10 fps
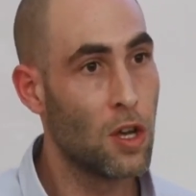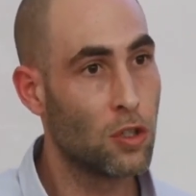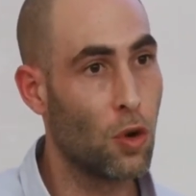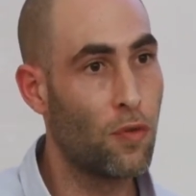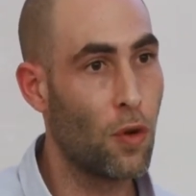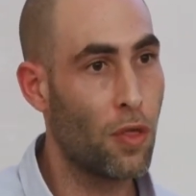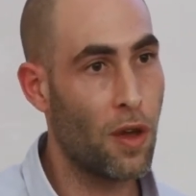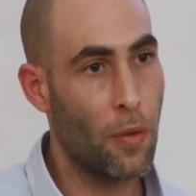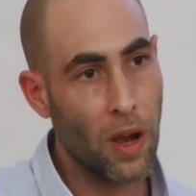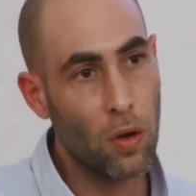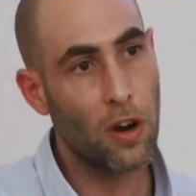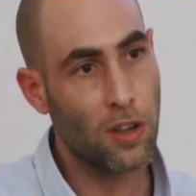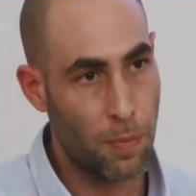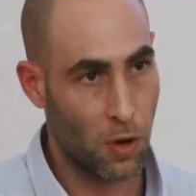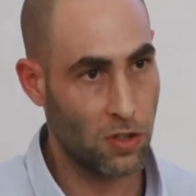So for the regular
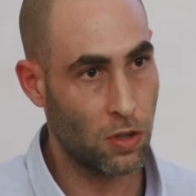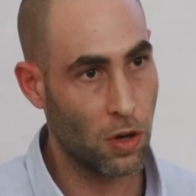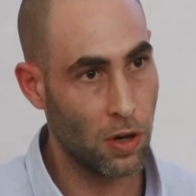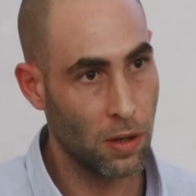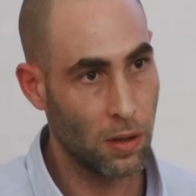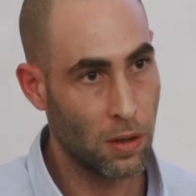depositor,